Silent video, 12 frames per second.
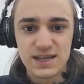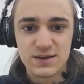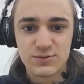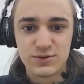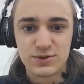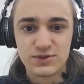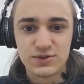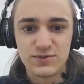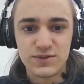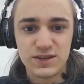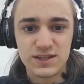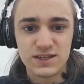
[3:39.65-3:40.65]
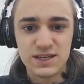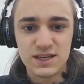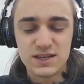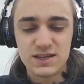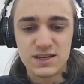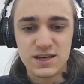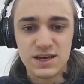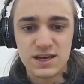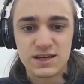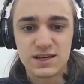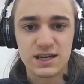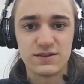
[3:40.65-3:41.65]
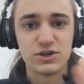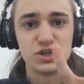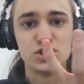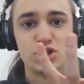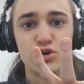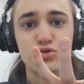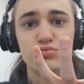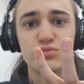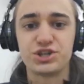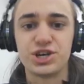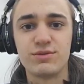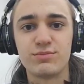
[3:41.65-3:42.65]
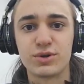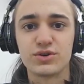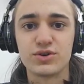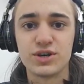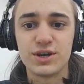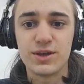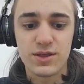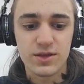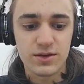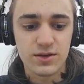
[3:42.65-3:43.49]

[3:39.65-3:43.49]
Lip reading: and then we're going to fill it in kind of a dome shape underneath.